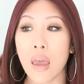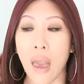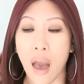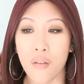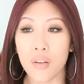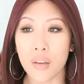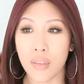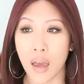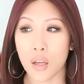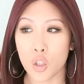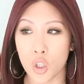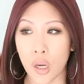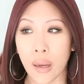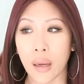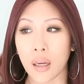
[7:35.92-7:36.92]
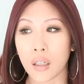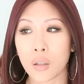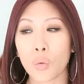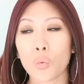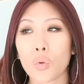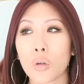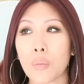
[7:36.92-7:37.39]
having that
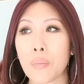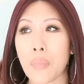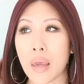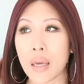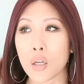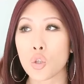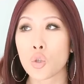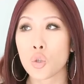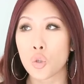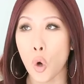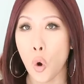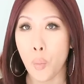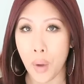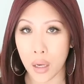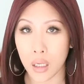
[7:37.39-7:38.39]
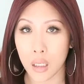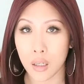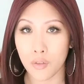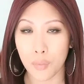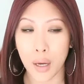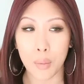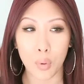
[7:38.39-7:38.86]
chain will make so
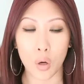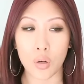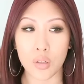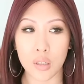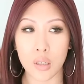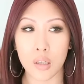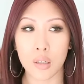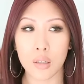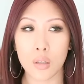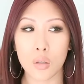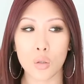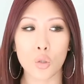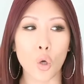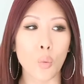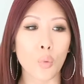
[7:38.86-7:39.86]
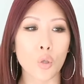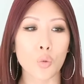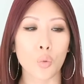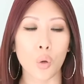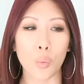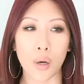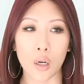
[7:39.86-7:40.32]
many of my purses so
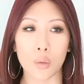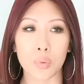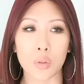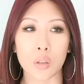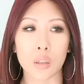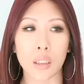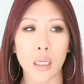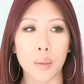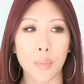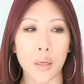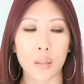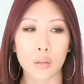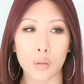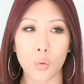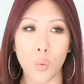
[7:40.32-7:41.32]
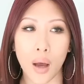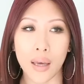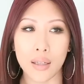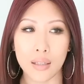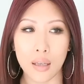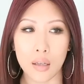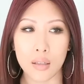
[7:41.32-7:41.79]
much more wearable, like my little
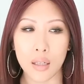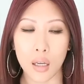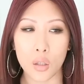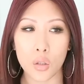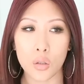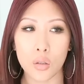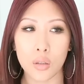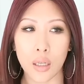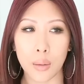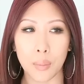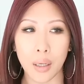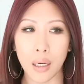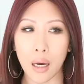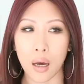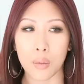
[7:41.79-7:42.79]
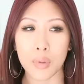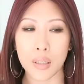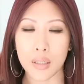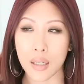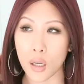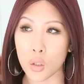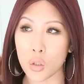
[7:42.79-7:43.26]
Y S L satchel, like my
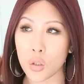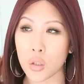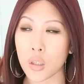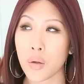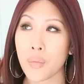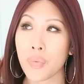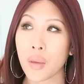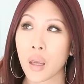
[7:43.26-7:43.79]
Cabas satchel.